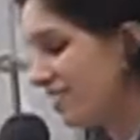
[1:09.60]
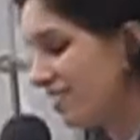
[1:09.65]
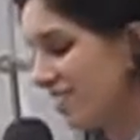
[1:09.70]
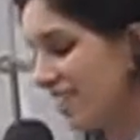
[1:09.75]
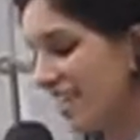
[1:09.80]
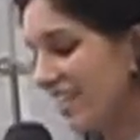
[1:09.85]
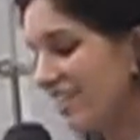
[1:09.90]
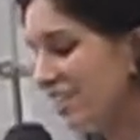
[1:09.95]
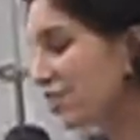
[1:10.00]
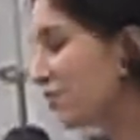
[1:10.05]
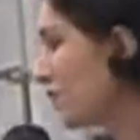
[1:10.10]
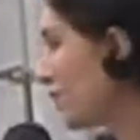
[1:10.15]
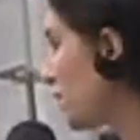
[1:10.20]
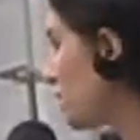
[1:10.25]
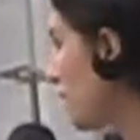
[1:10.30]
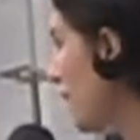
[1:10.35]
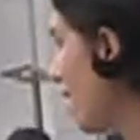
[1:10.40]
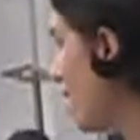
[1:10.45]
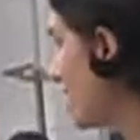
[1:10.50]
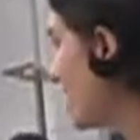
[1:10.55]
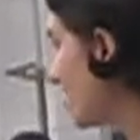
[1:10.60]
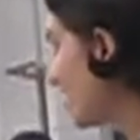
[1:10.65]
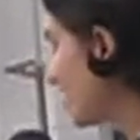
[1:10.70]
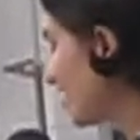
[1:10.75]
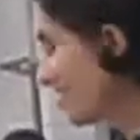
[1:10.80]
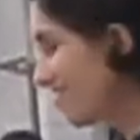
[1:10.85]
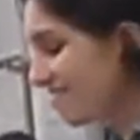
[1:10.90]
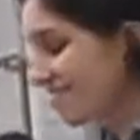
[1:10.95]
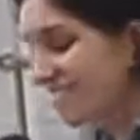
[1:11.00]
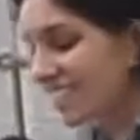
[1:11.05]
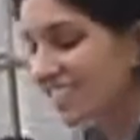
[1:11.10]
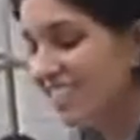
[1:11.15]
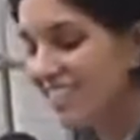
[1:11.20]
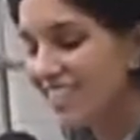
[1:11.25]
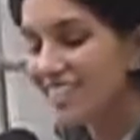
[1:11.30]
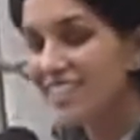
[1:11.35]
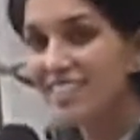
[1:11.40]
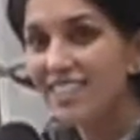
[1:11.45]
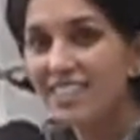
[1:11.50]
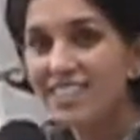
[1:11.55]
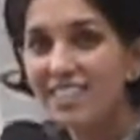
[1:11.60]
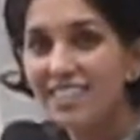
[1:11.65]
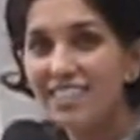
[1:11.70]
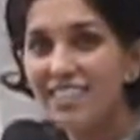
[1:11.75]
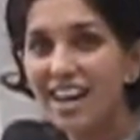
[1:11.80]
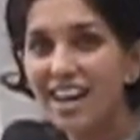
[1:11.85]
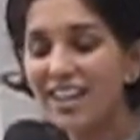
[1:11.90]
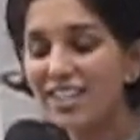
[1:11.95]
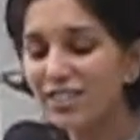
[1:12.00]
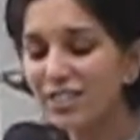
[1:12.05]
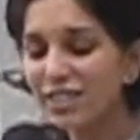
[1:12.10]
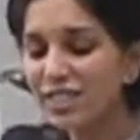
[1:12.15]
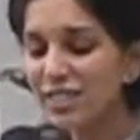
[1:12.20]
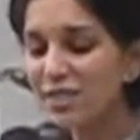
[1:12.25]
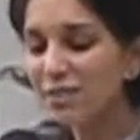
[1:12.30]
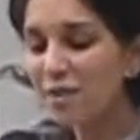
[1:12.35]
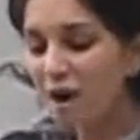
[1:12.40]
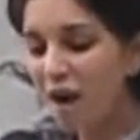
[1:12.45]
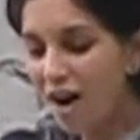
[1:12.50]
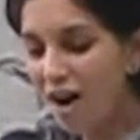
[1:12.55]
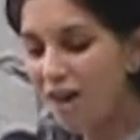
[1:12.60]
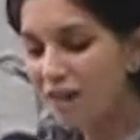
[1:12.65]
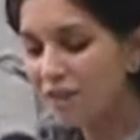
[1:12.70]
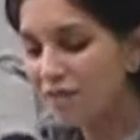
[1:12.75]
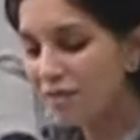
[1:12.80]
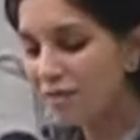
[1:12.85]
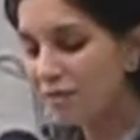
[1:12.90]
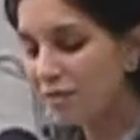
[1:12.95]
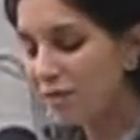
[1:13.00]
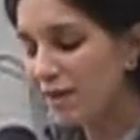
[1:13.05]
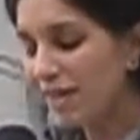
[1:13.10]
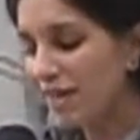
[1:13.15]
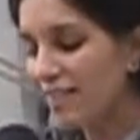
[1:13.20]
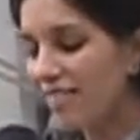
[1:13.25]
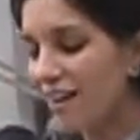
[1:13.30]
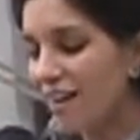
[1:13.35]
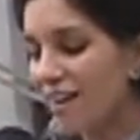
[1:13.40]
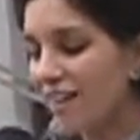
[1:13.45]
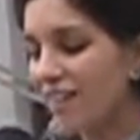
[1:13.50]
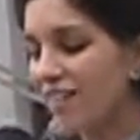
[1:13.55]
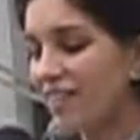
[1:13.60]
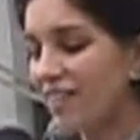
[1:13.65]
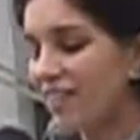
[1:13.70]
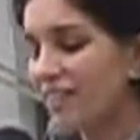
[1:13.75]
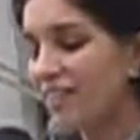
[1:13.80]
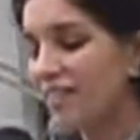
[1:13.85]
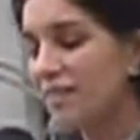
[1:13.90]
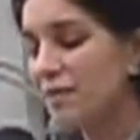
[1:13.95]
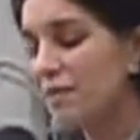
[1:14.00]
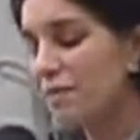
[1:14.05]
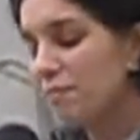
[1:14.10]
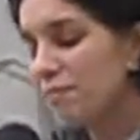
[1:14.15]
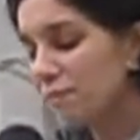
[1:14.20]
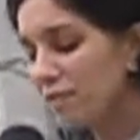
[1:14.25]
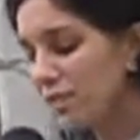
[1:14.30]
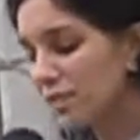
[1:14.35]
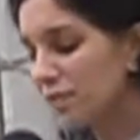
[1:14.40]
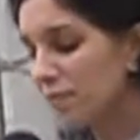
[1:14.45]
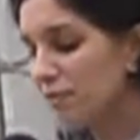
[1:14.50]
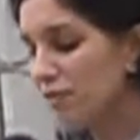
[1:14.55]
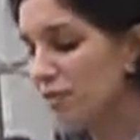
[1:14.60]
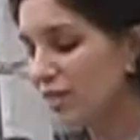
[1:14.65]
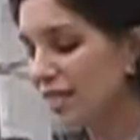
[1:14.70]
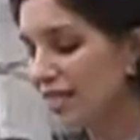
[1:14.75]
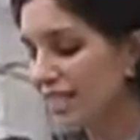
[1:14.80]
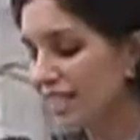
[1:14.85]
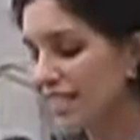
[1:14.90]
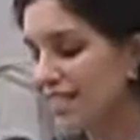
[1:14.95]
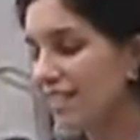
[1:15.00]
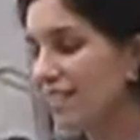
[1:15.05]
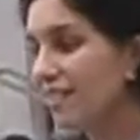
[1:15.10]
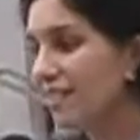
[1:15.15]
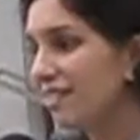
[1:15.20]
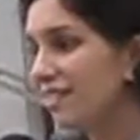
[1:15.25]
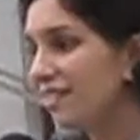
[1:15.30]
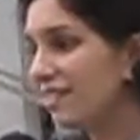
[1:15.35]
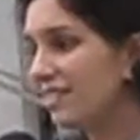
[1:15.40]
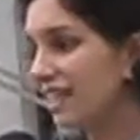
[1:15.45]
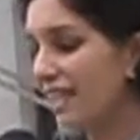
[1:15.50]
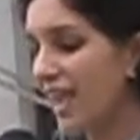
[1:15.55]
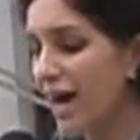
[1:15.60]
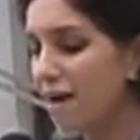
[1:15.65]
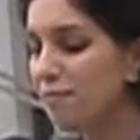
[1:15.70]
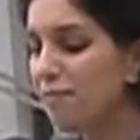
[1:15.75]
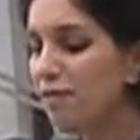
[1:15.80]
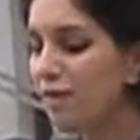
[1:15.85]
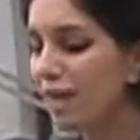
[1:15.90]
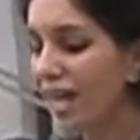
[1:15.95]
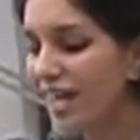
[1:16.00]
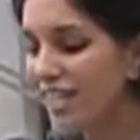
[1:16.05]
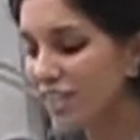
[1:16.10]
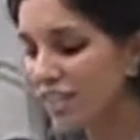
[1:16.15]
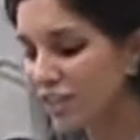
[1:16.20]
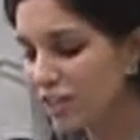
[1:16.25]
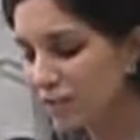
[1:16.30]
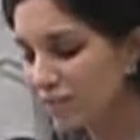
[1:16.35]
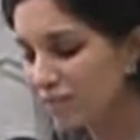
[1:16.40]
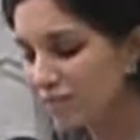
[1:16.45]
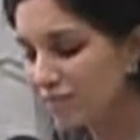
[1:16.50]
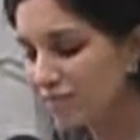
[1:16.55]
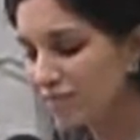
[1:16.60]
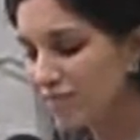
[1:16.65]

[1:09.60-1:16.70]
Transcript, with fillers: Thank you very much. I greet you all with our Muslim greeting, Salamu Alaikum.